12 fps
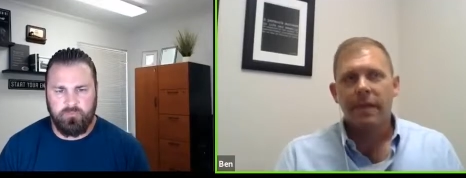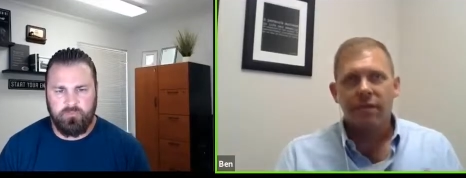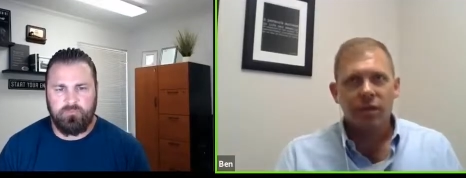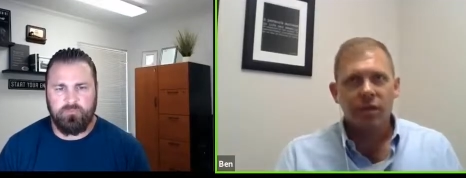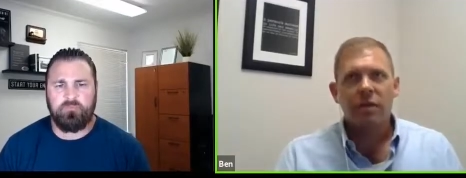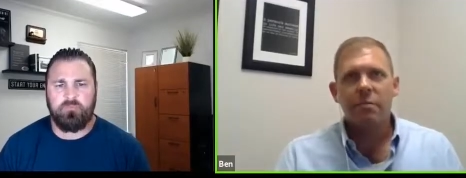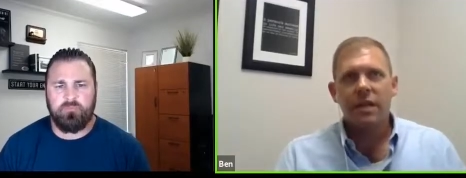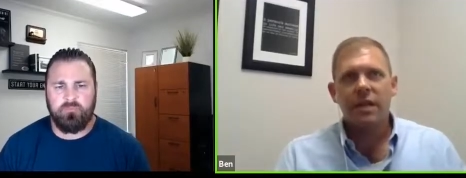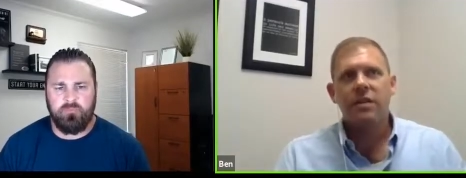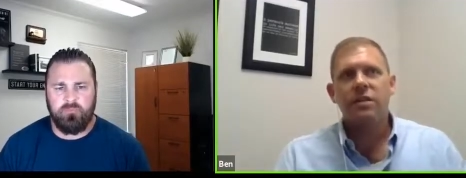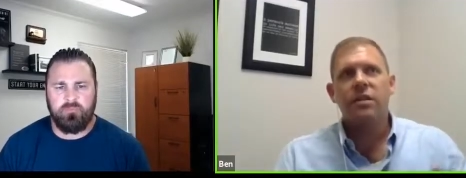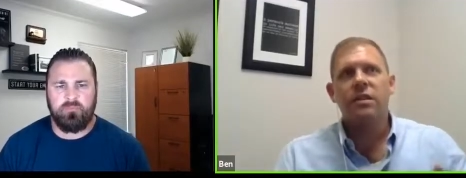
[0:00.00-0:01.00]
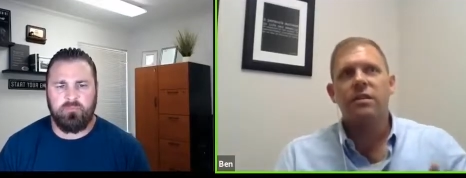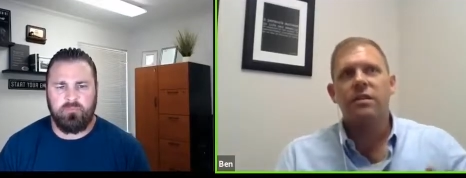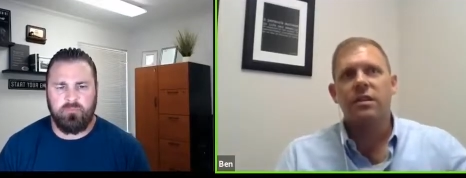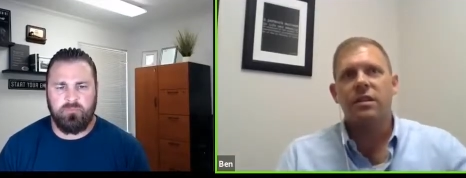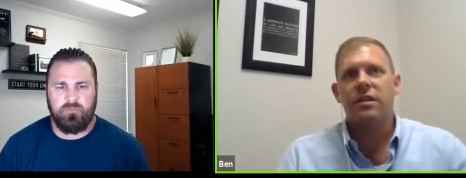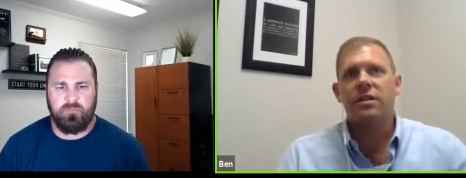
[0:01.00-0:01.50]
Speaker 1: you're committed to
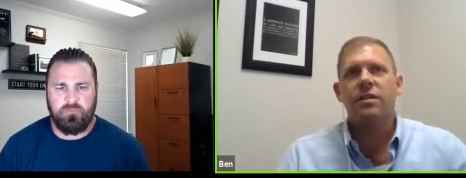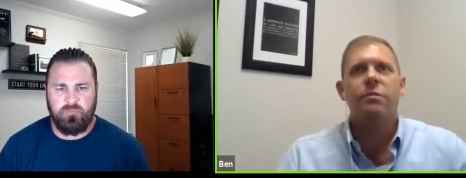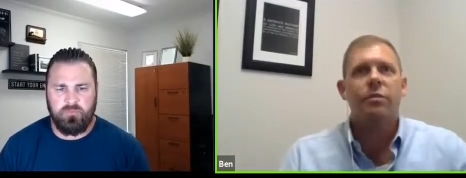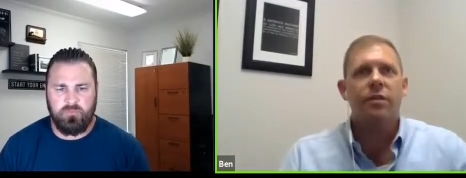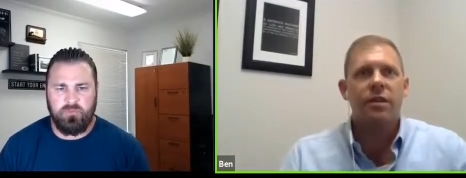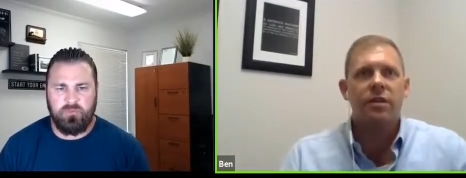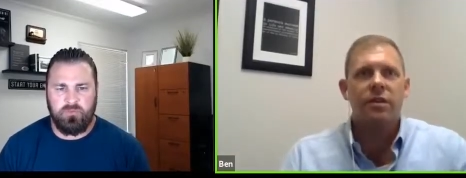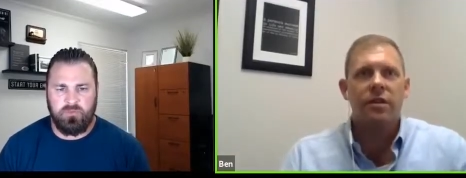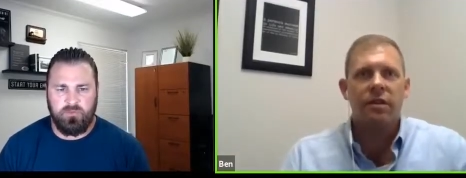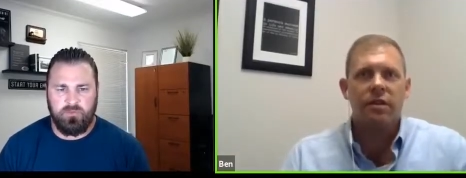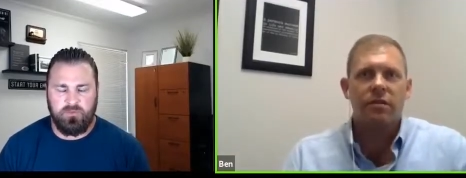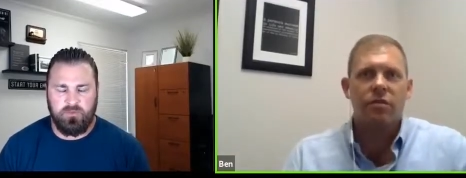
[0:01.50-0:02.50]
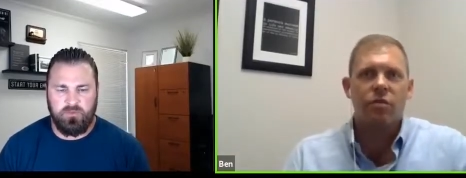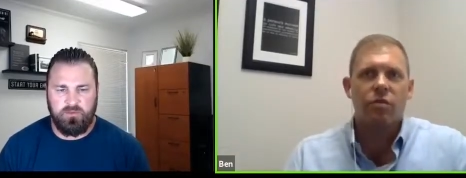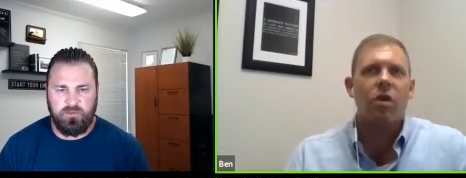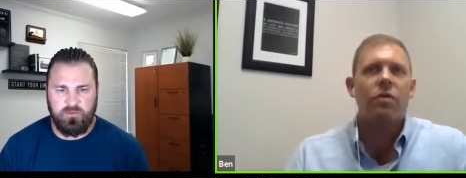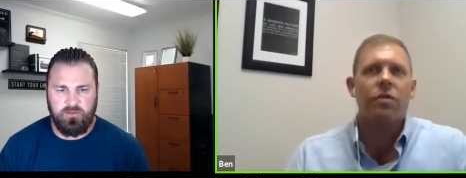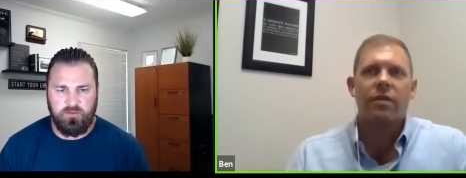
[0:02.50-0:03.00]
to discipline and, and
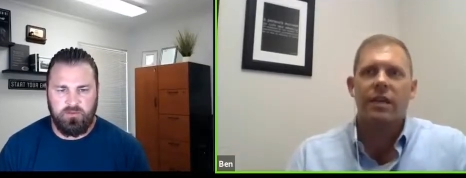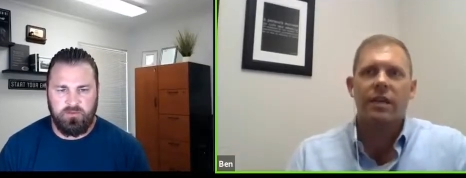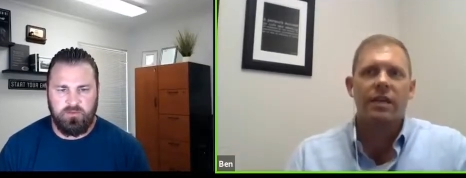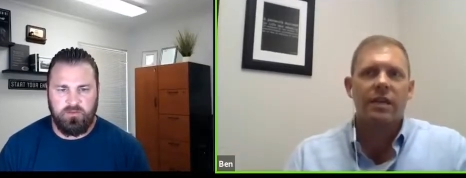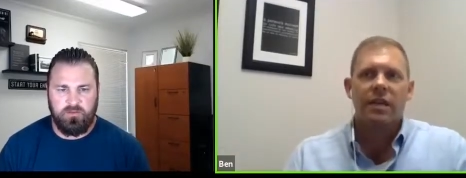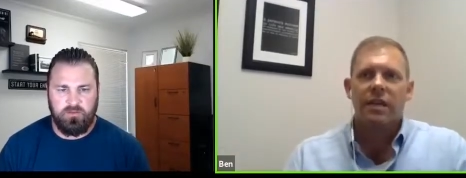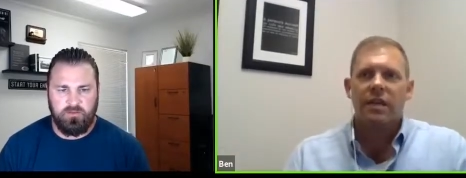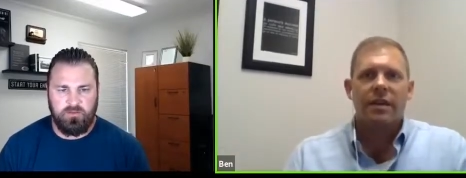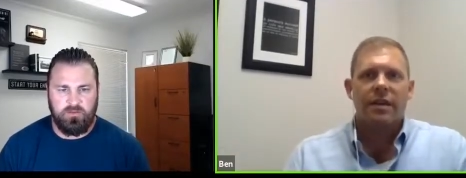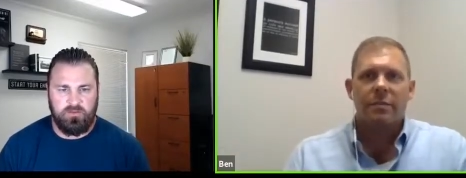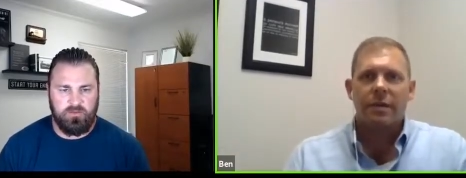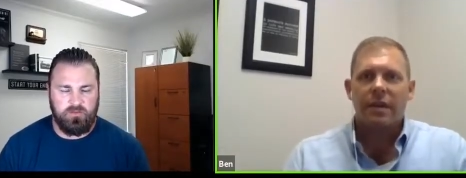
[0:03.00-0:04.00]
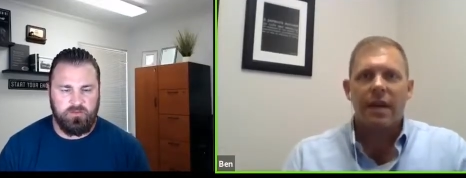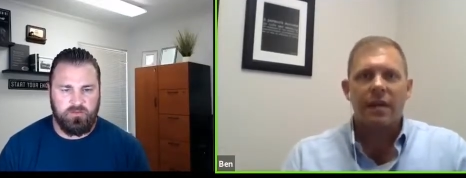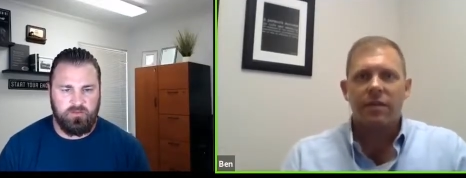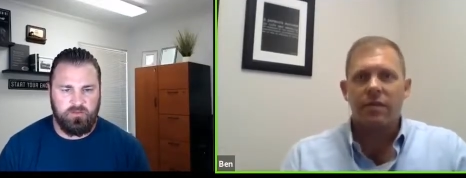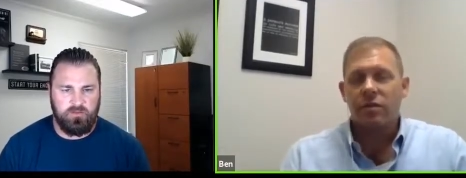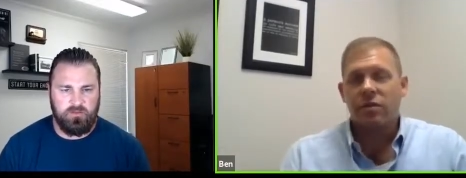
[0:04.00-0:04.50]
growth, like I mean that
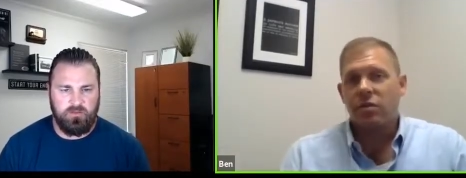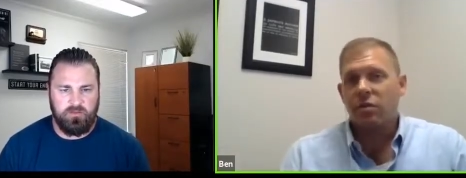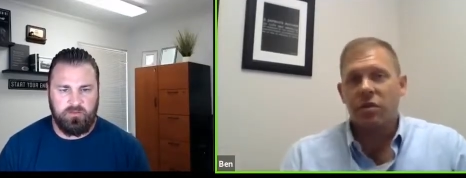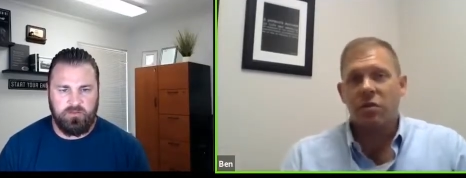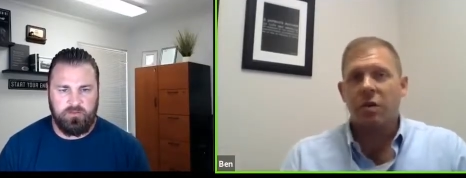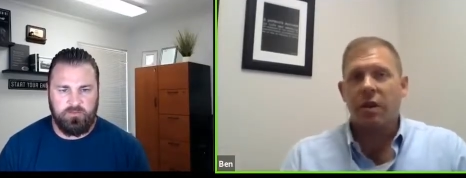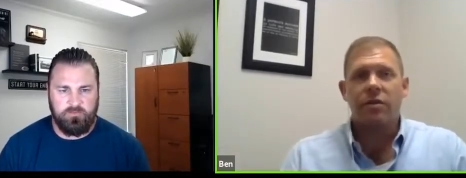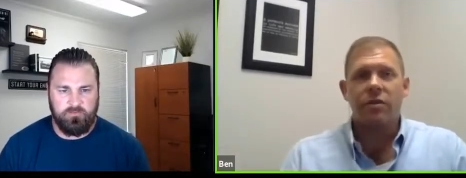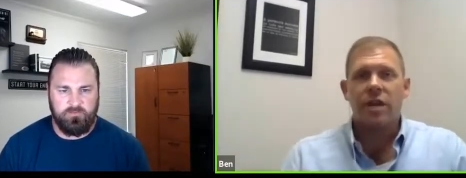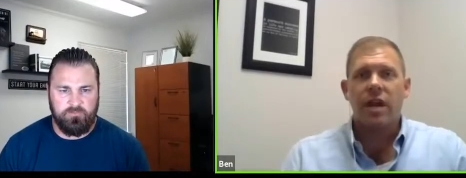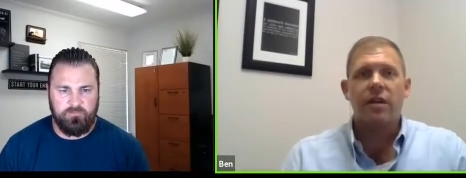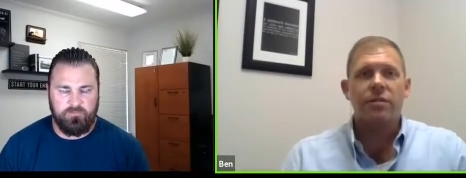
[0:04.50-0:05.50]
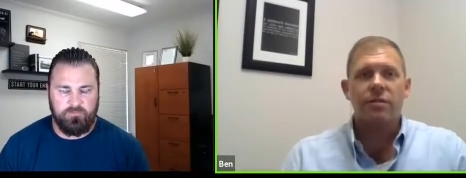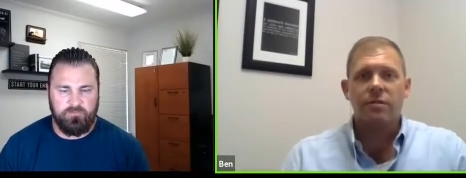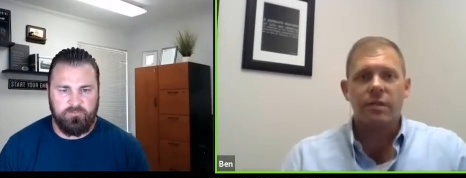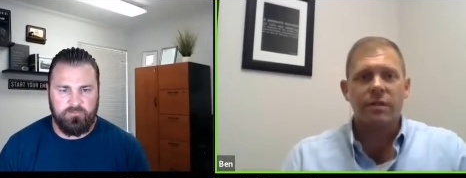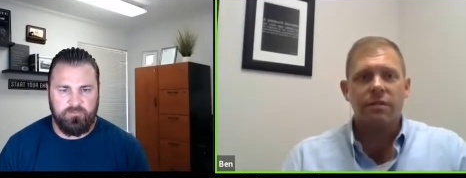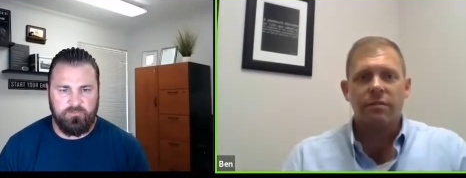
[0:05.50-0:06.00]
there's just there's no greater challenge. I
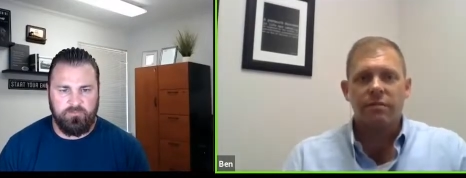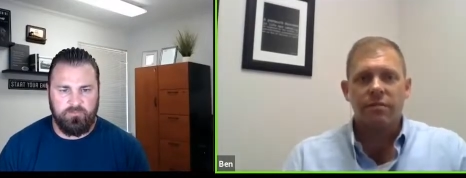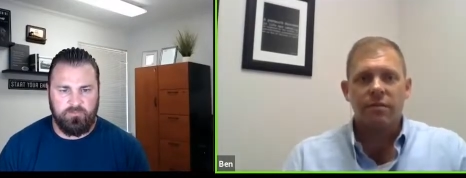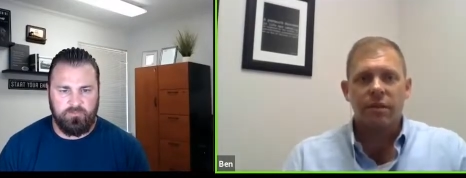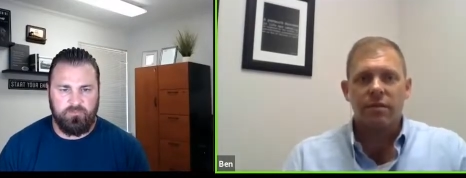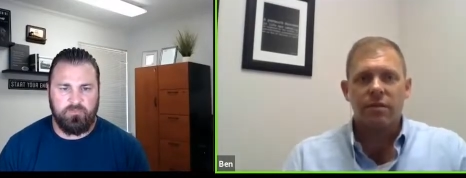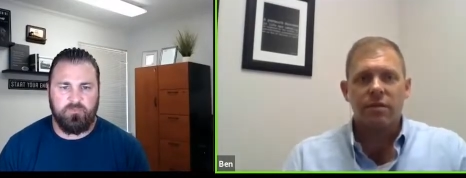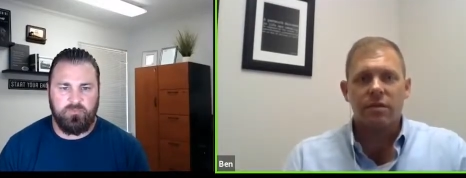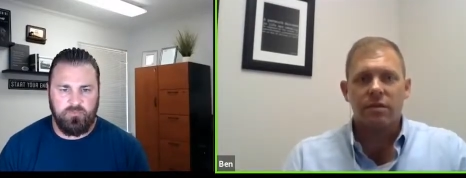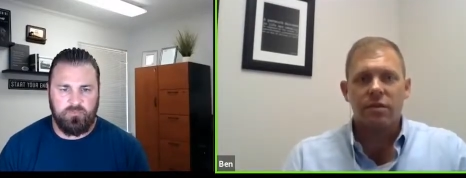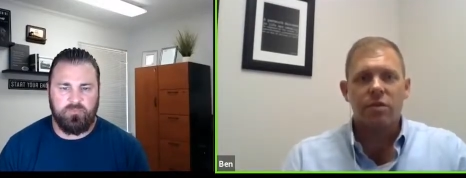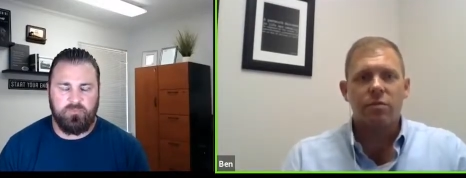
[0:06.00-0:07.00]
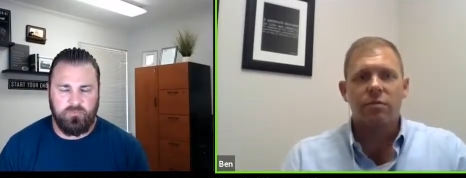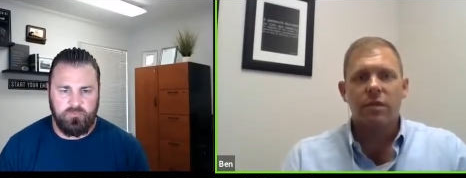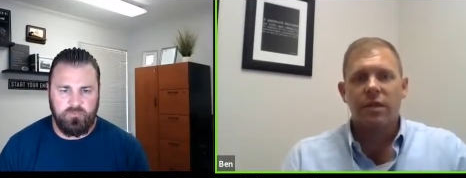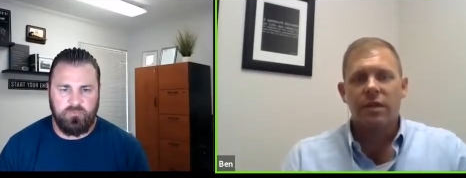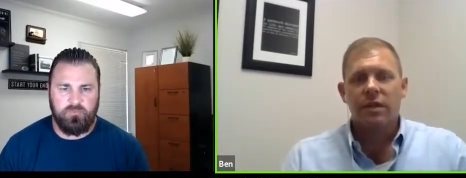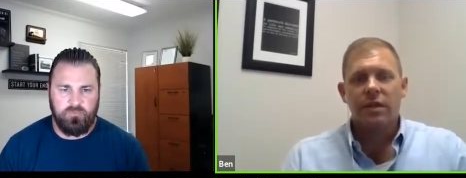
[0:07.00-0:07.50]
mean, there's there's no
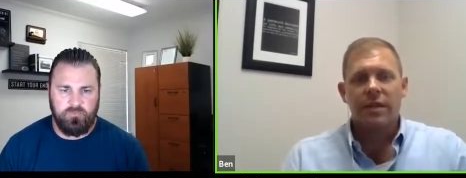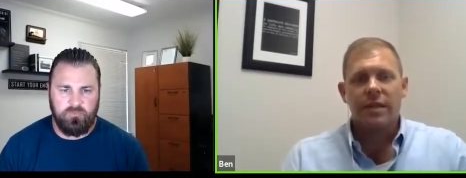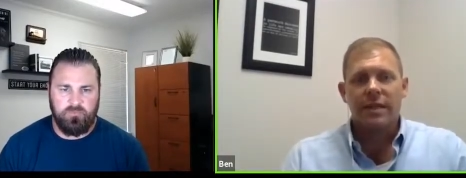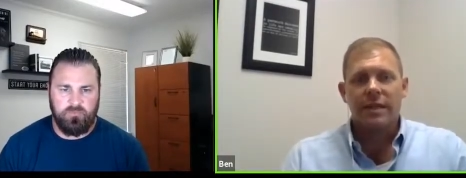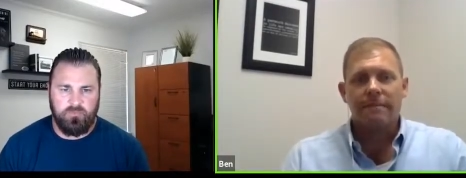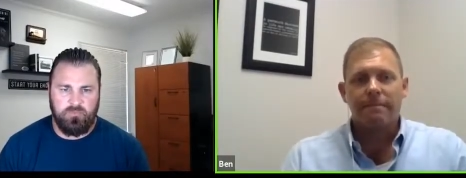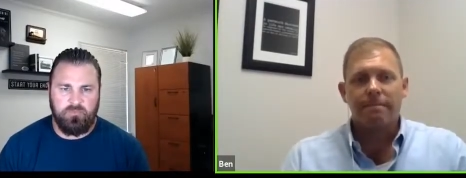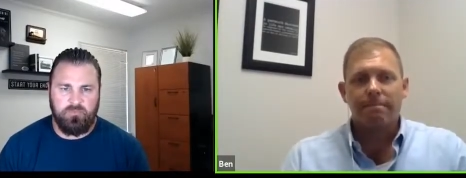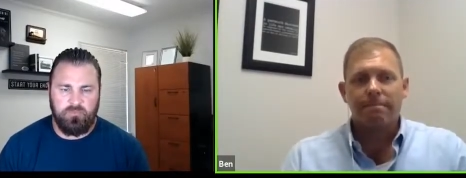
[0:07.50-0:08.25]
um